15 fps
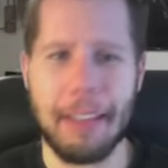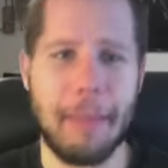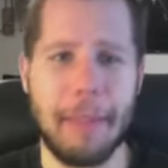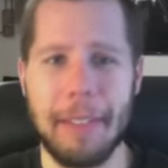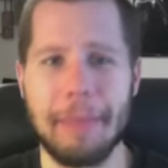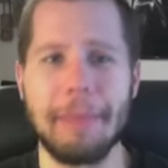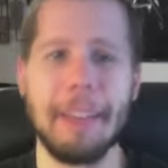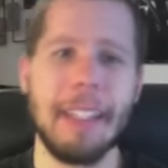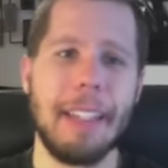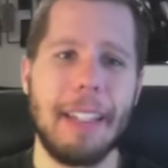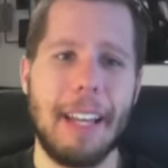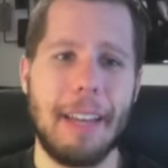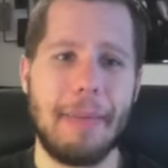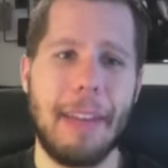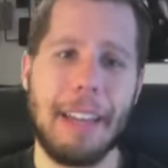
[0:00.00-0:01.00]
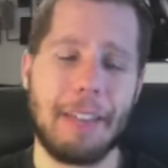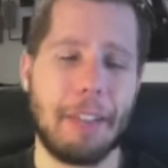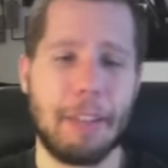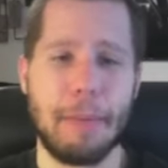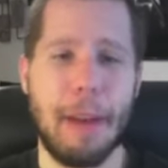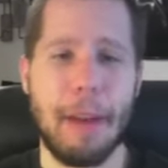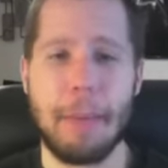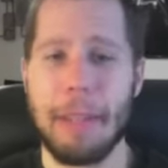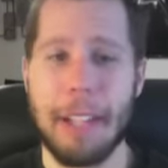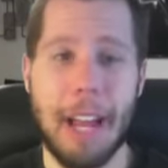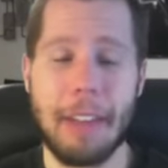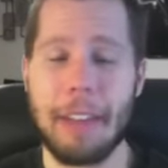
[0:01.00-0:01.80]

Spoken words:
I mean, that's just my opinion.